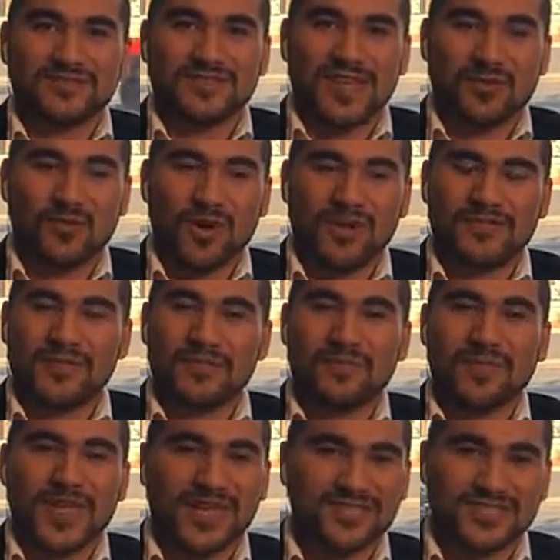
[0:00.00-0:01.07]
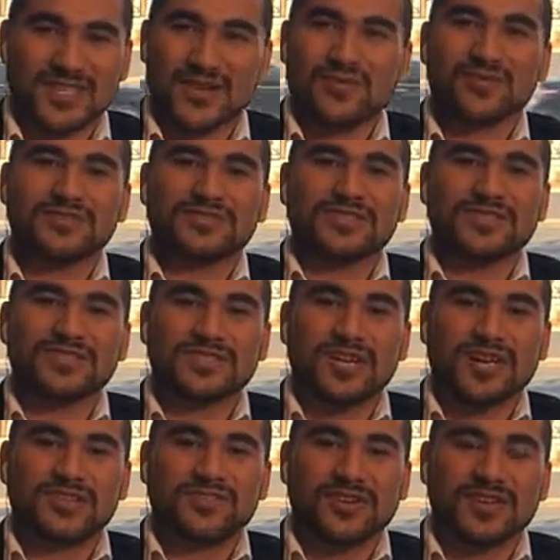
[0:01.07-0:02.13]
like one of the biggest heroes in this
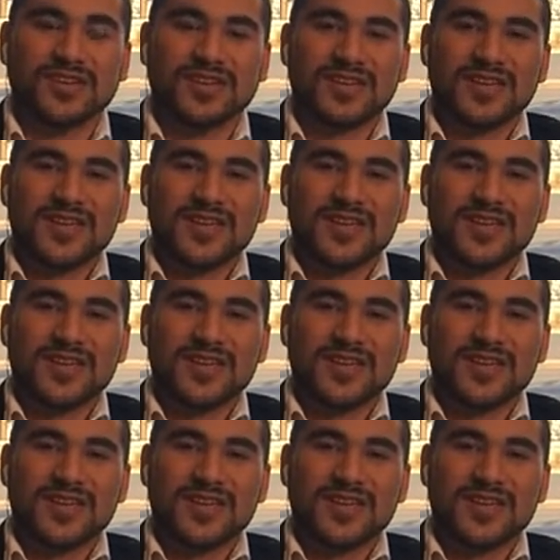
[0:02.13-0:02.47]
country,